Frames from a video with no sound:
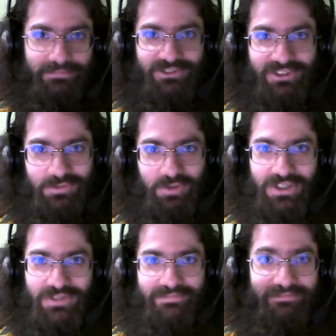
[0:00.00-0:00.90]
doesn't
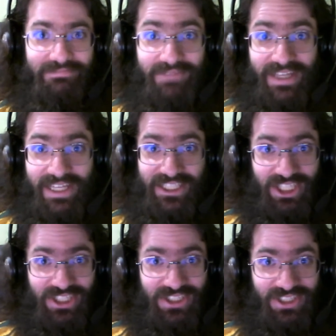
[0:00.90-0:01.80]
work. It
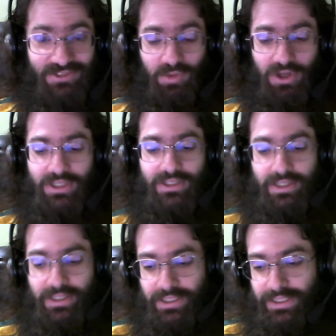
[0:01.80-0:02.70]
just doesn't work.
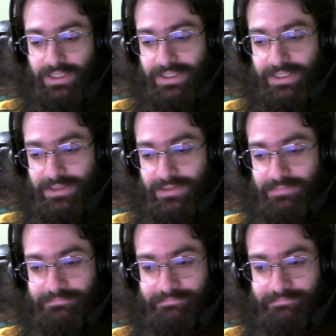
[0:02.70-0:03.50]
And